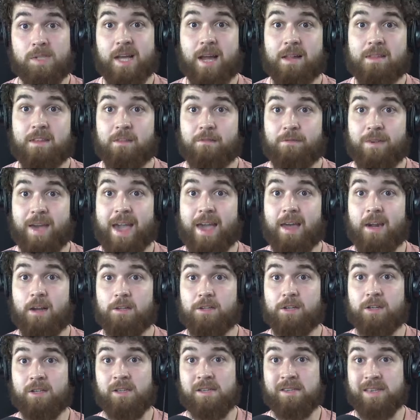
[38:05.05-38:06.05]
got the
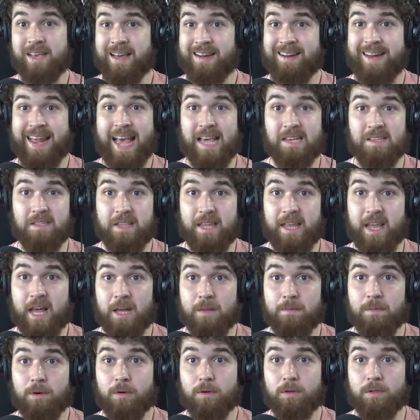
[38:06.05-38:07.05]
advantage because he's got nasty
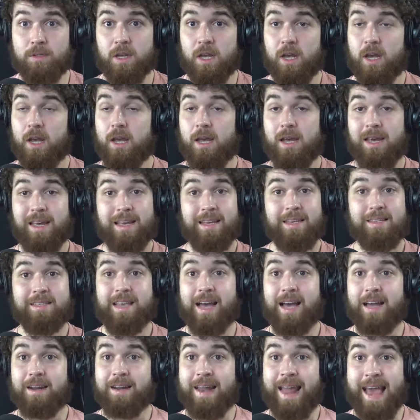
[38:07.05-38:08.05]
elbows. He's
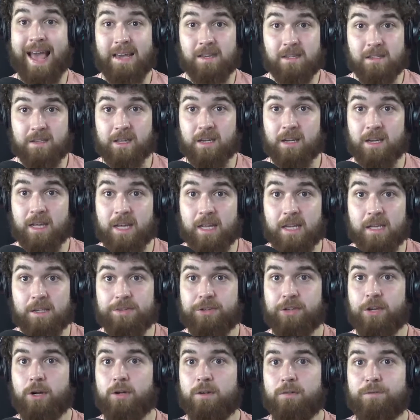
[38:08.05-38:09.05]
got nasty
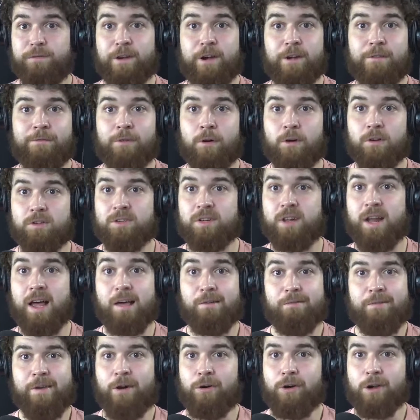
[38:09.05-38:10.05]
knees. You know, he's very
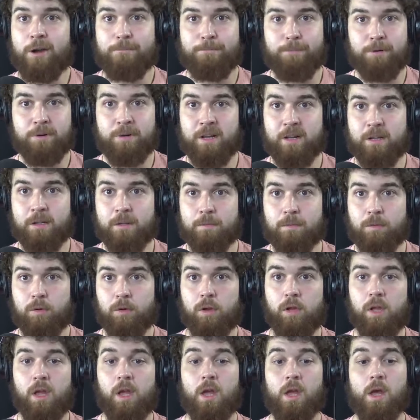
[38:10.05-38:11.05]
versatile, very
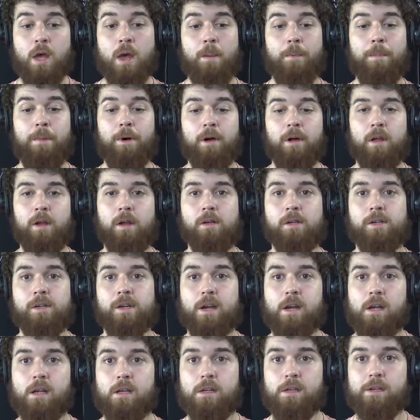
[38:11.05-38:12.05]
unpredictable. But
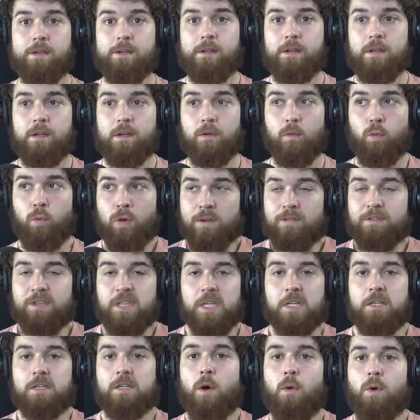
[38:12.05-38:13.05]
we've
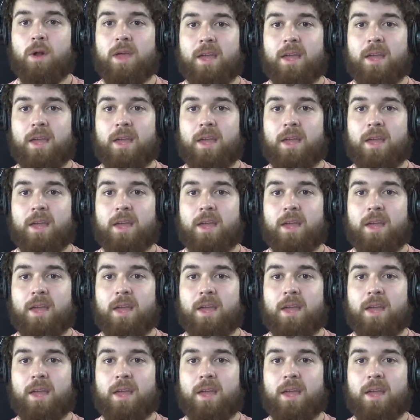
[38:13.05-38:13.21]
seen Tony